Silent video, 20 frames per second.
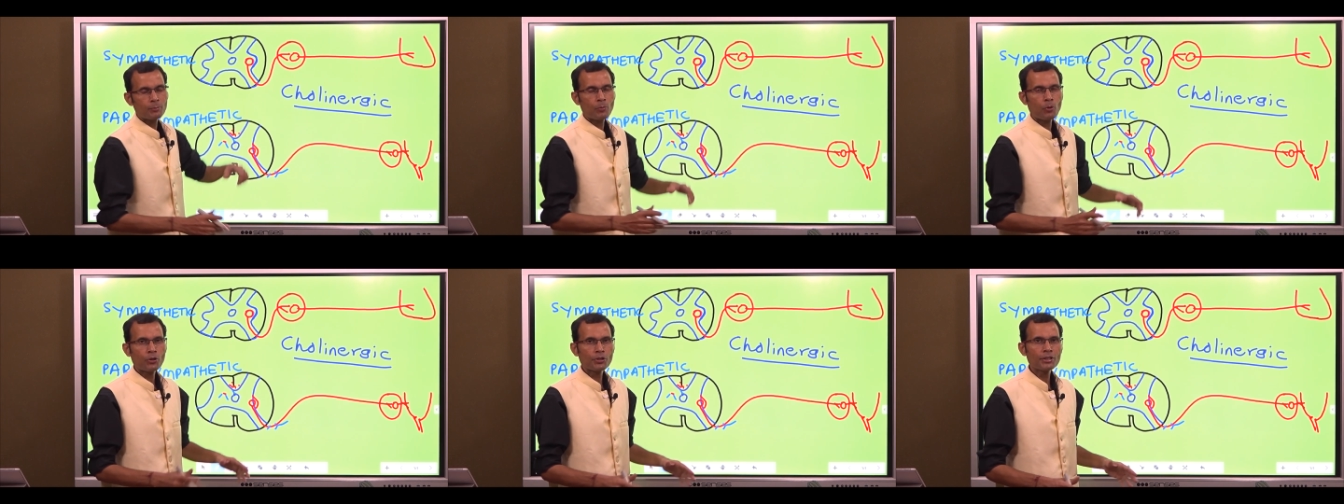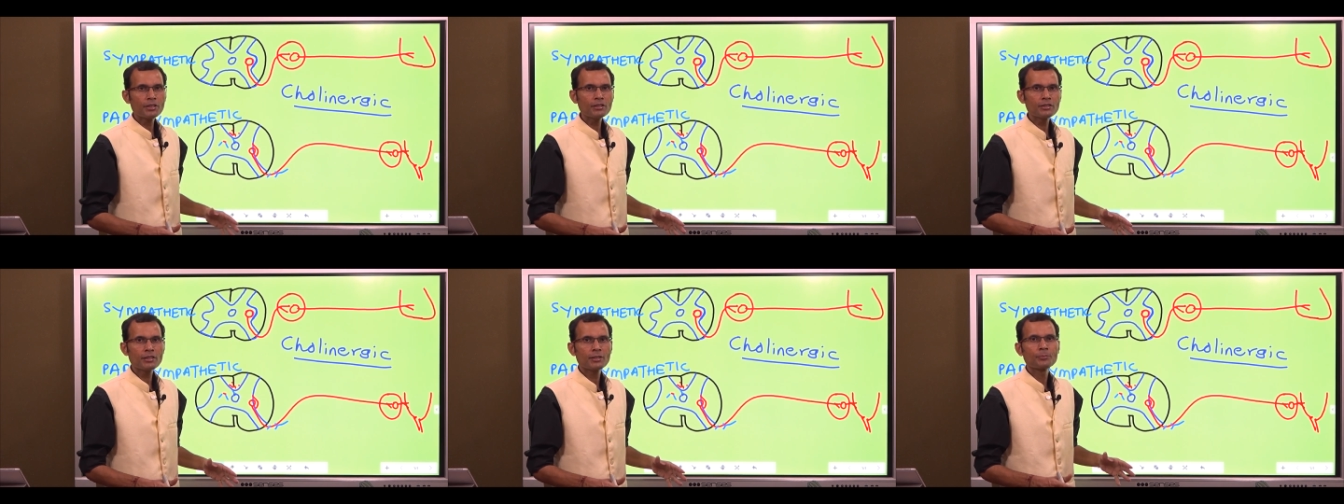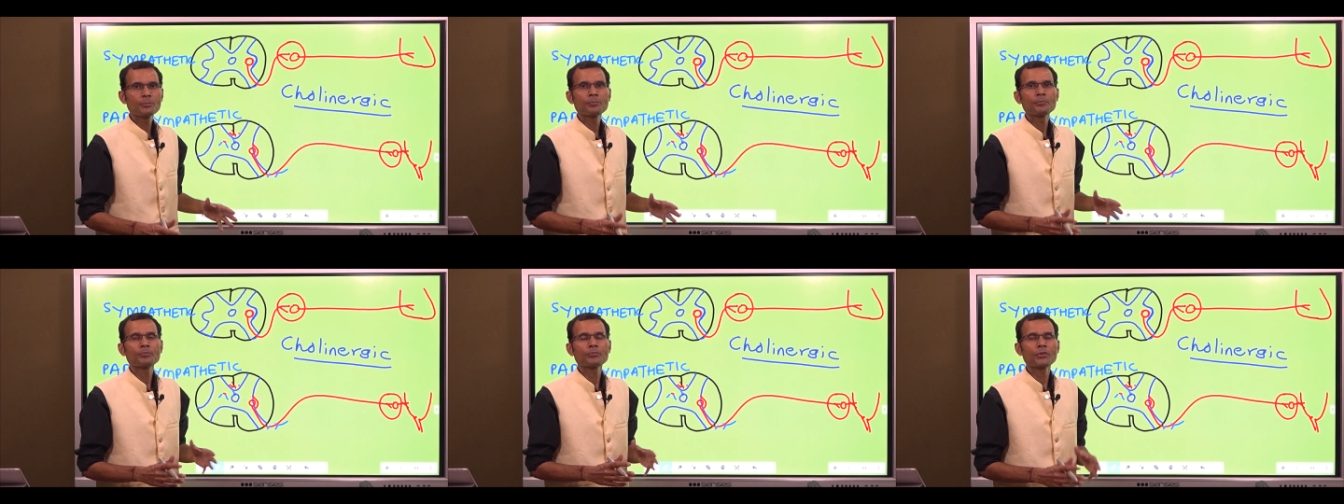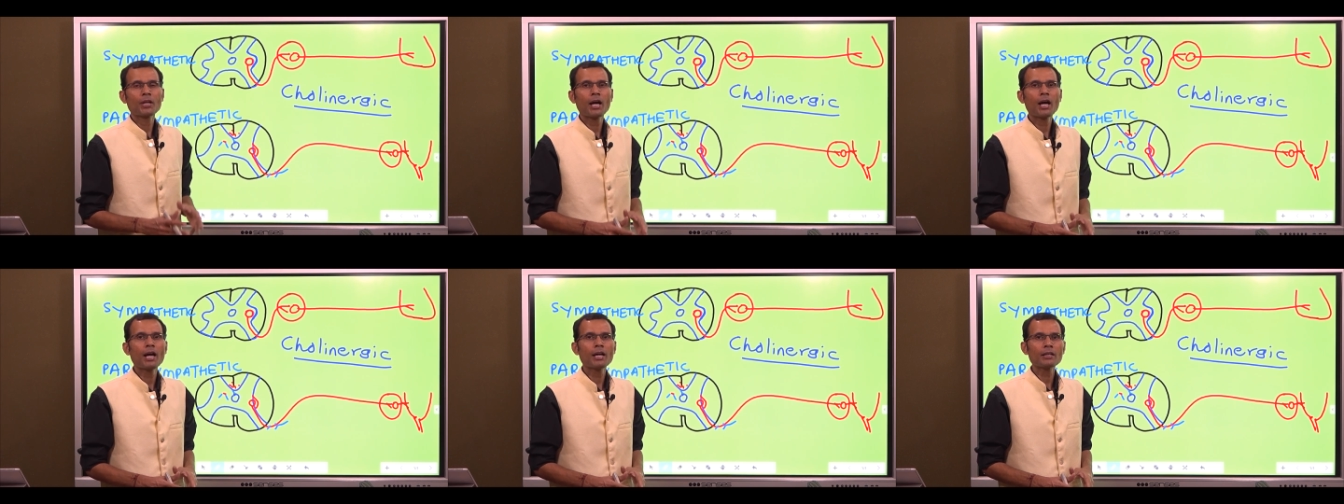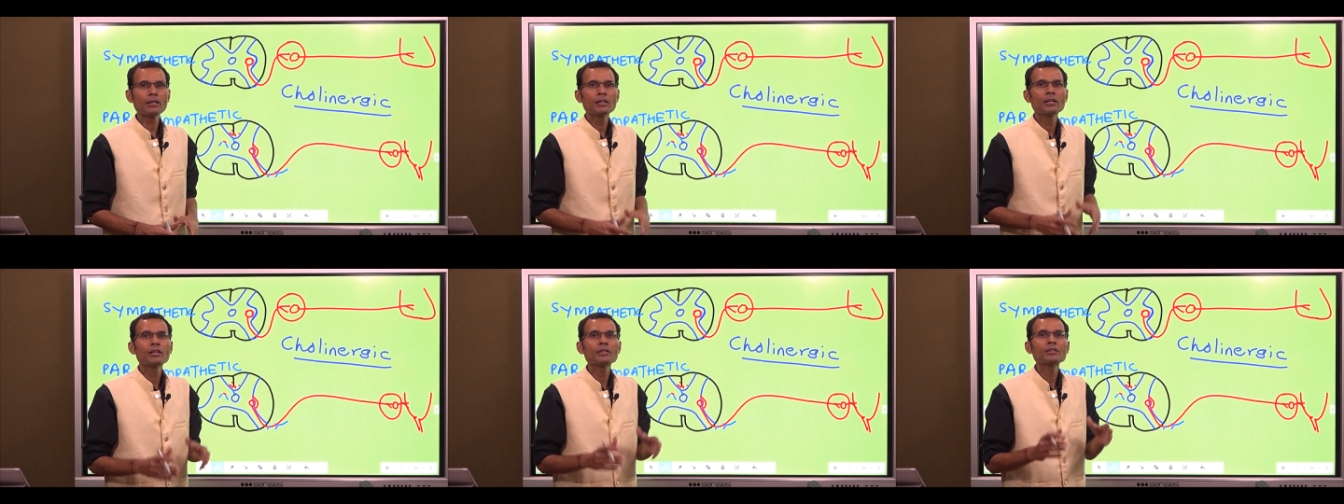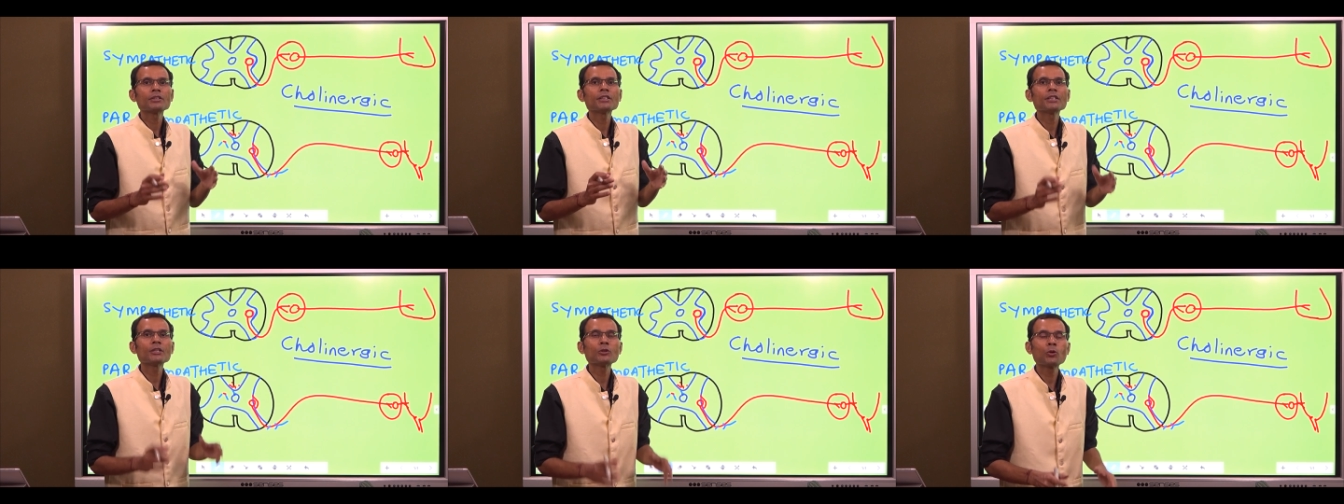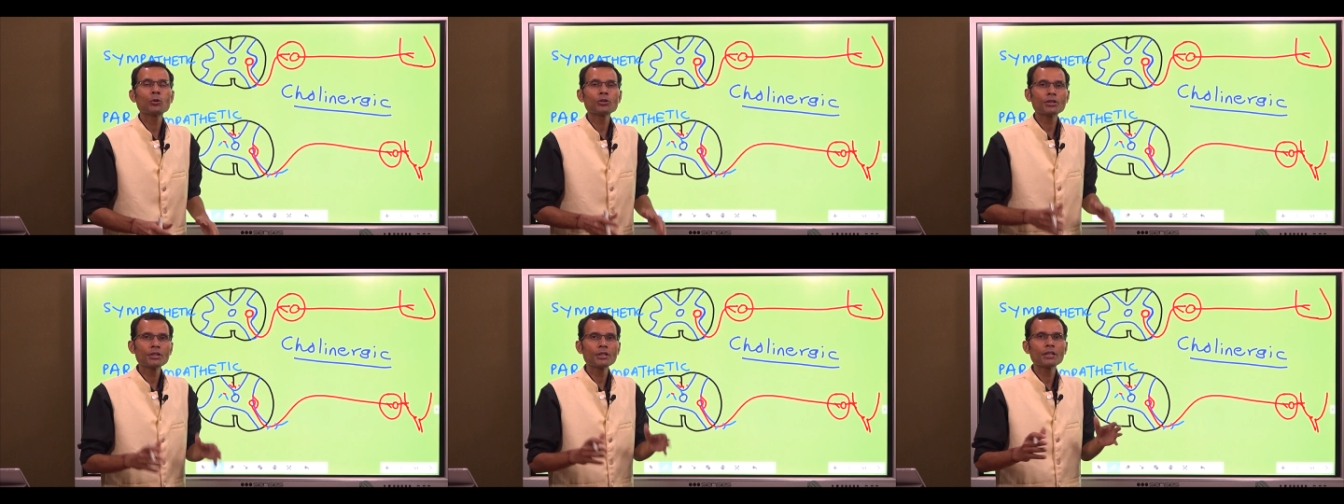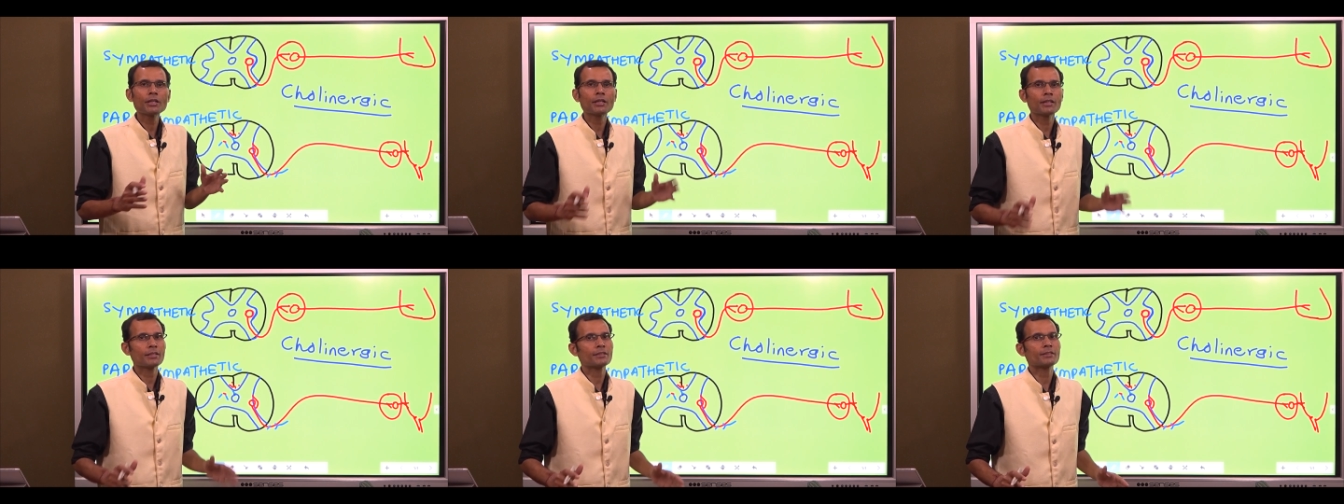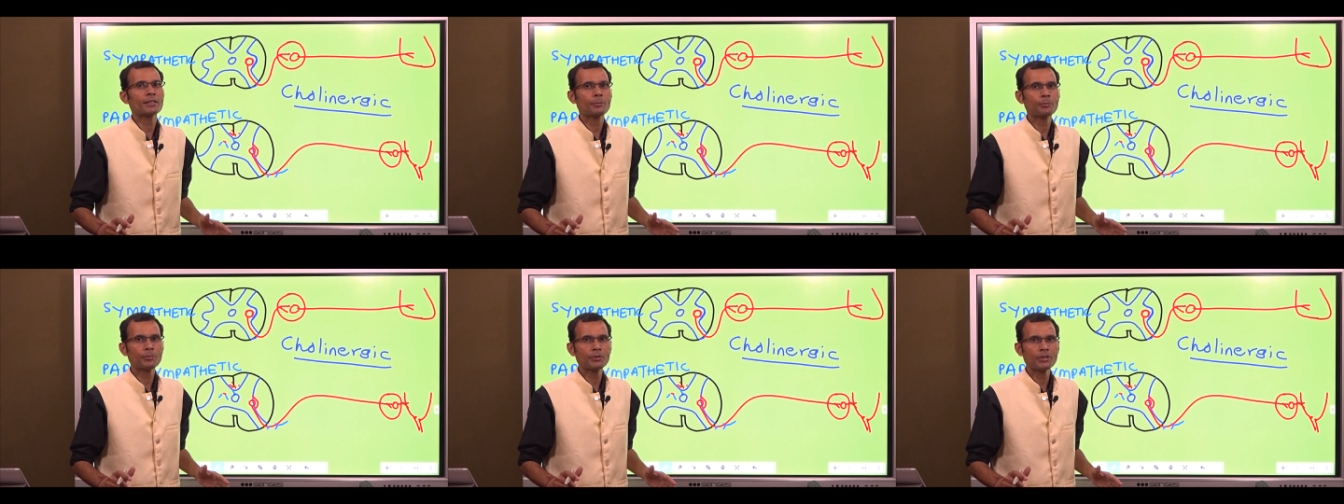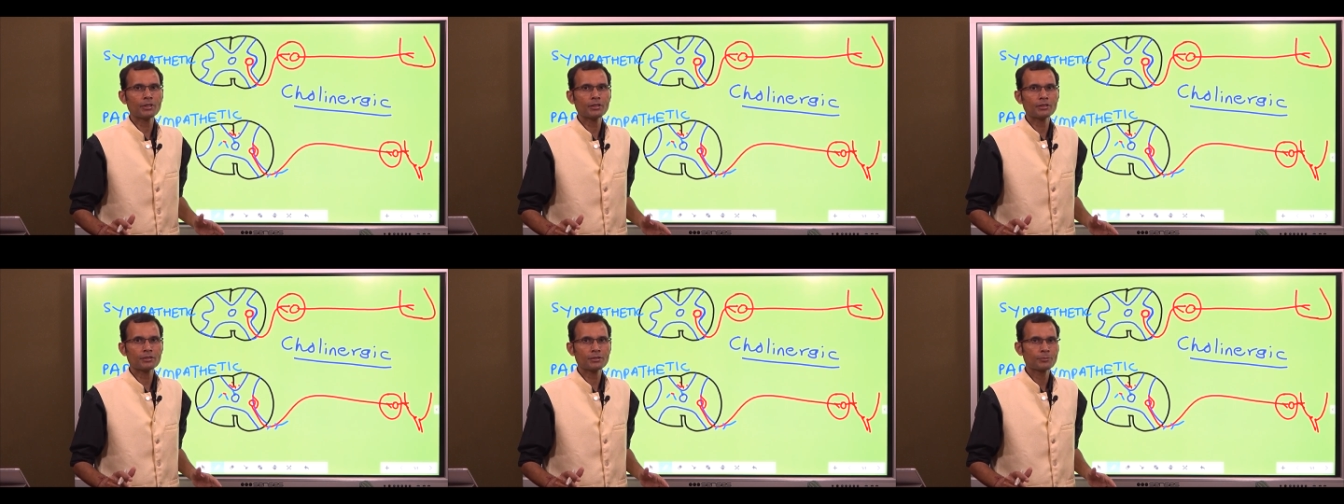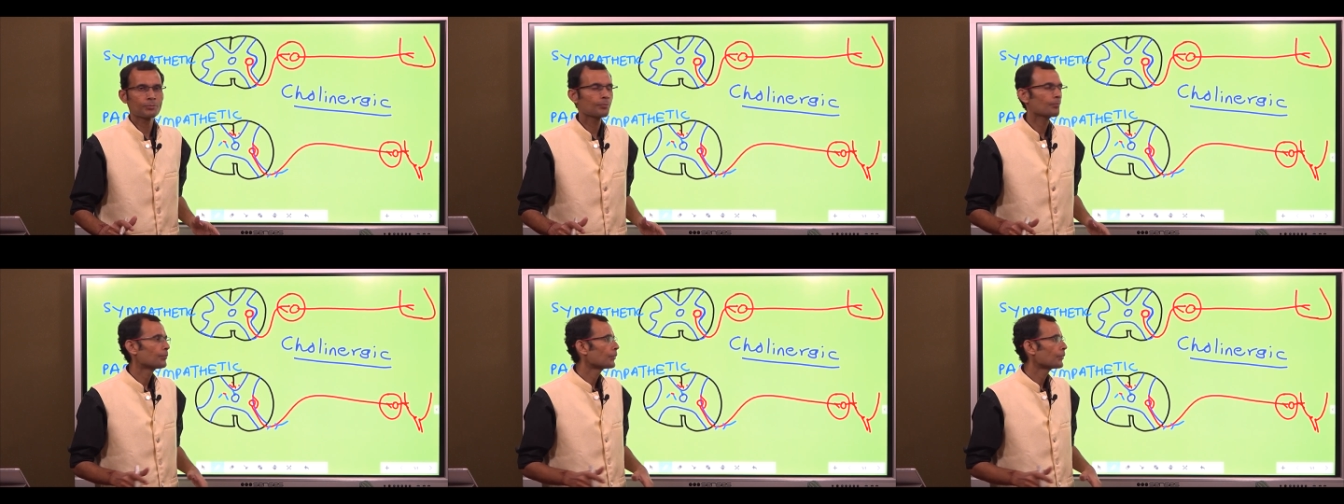bodies are nicotinic receptors.